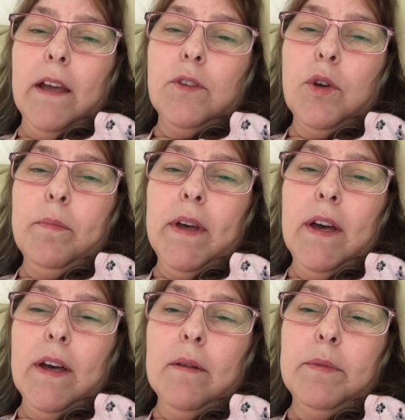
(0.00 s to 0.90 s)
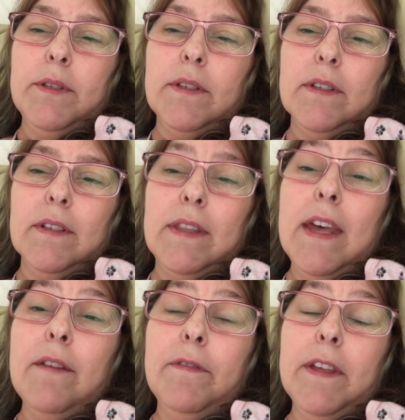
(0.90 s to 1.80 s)
I told my hubs,
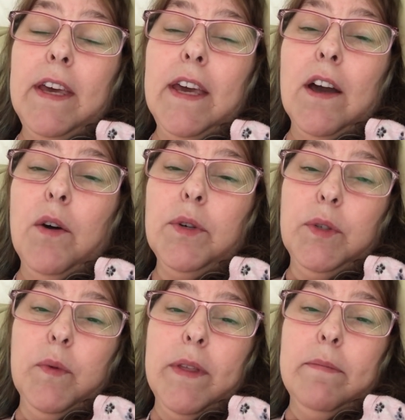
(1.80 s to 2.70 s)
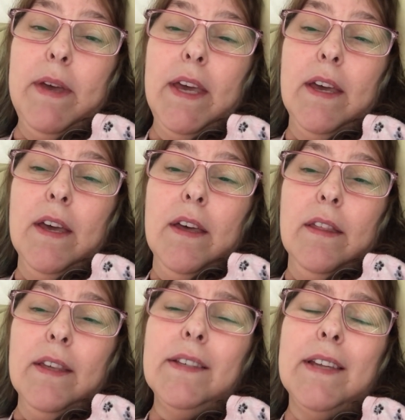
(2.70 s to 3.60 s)
thankfully, he goes with me.
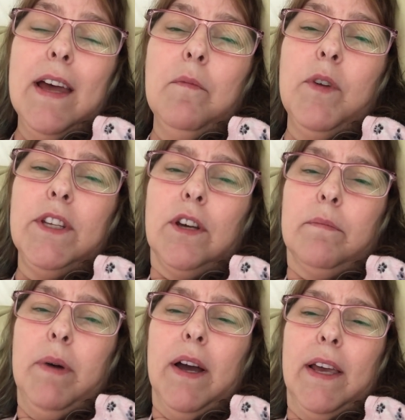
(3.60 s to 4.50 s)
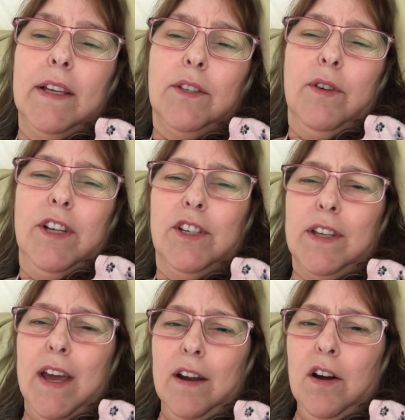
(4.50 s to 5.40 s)
This time we took Pucky, so he
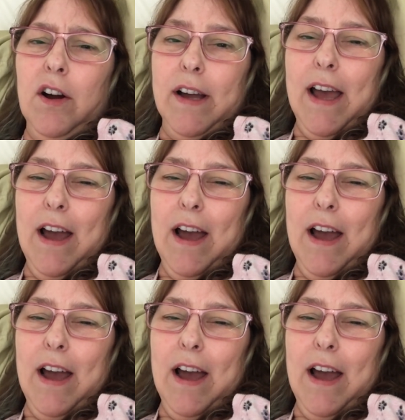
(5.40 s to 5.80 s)
just kind of hung